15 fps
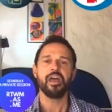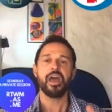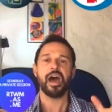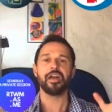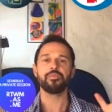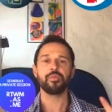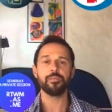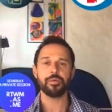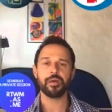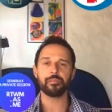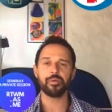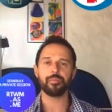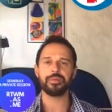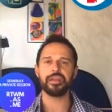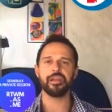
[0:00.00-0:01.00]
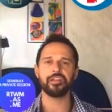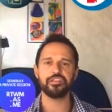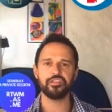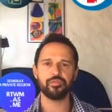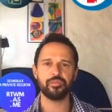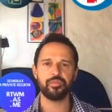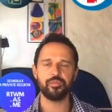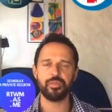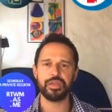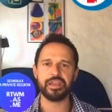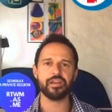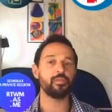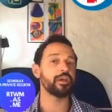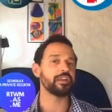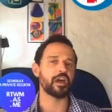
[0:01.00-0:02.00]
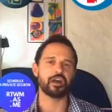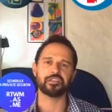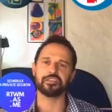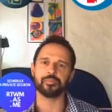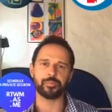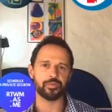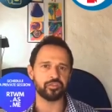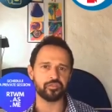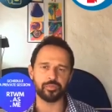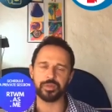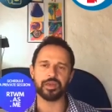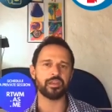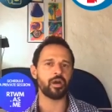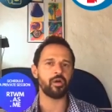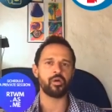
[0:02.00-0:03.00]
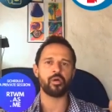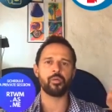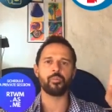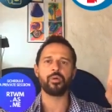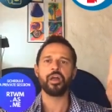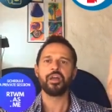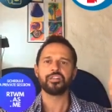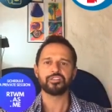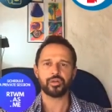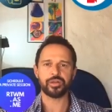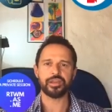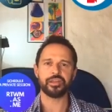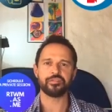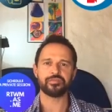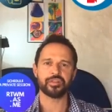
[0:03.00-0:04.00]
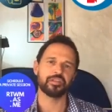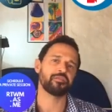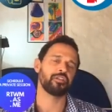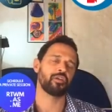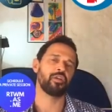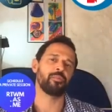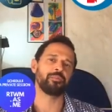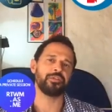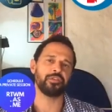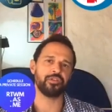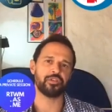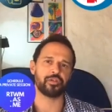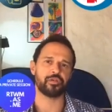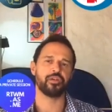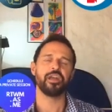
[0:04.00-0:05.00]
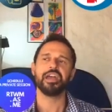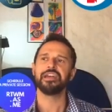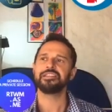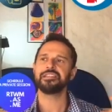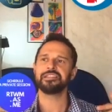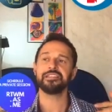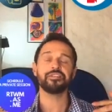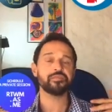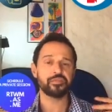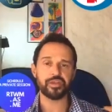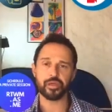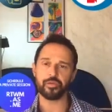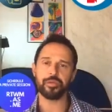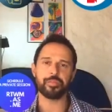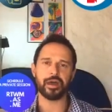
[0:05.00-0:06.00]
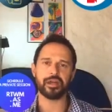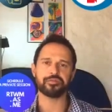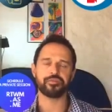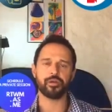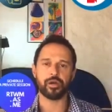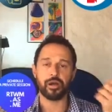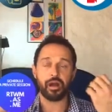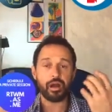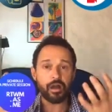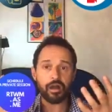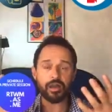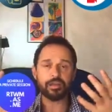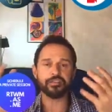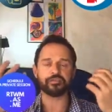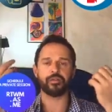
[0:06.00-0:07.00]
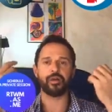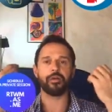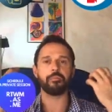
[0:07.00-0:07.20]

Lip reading: And remember, being a human being, we're not supposed to be at home talking in front of the computer. This is very bad for our eyes, for our